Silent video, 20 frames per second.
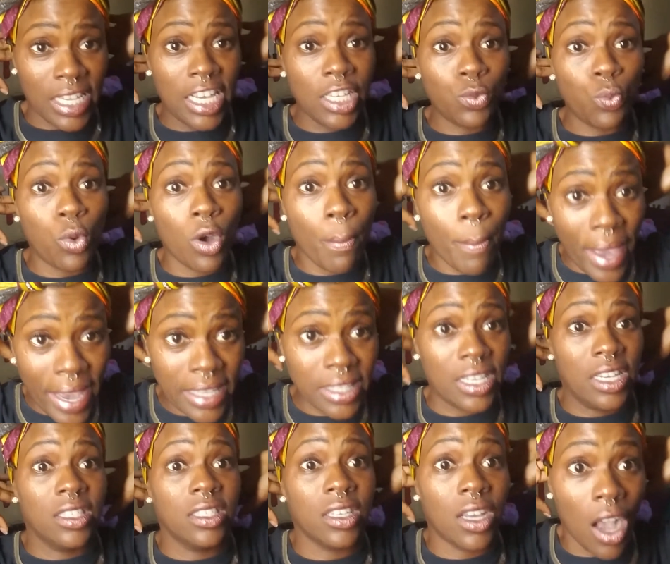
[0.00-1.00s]
It's what makes
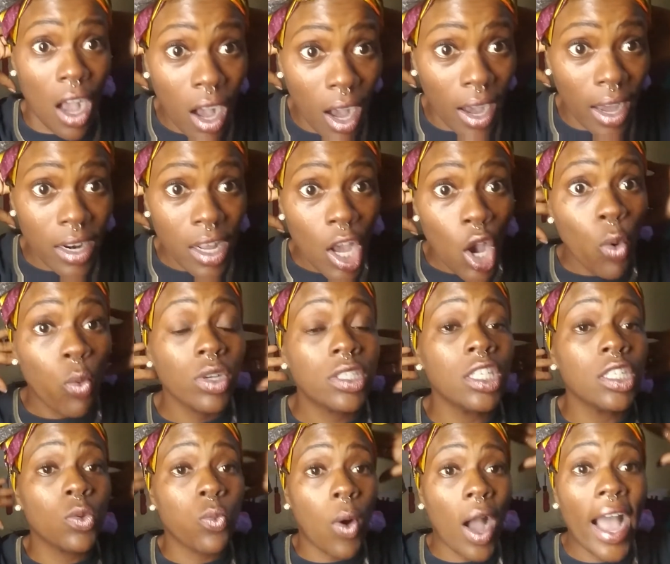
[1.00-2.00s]
us God, which
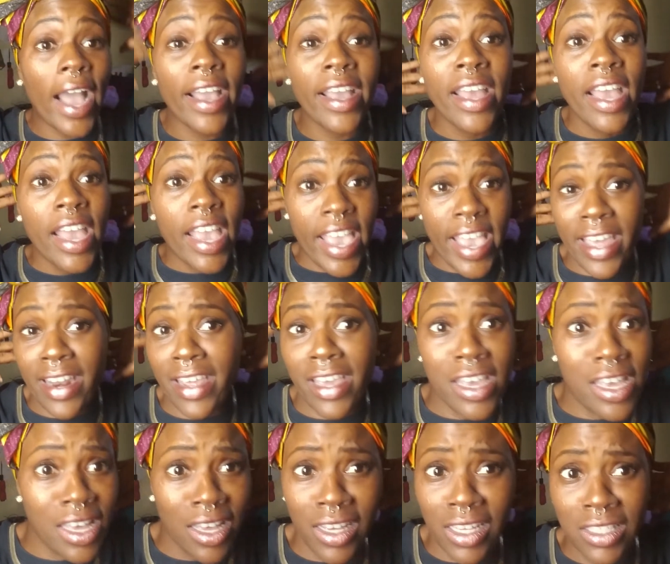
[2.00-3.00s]
is why it
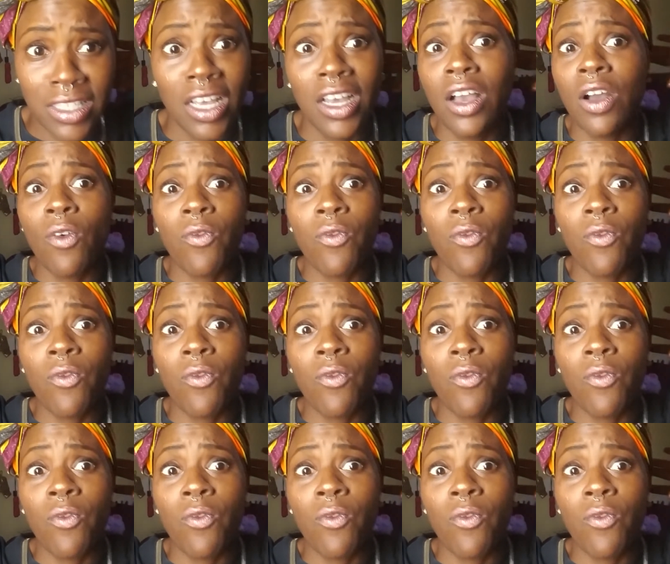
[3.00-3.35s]
is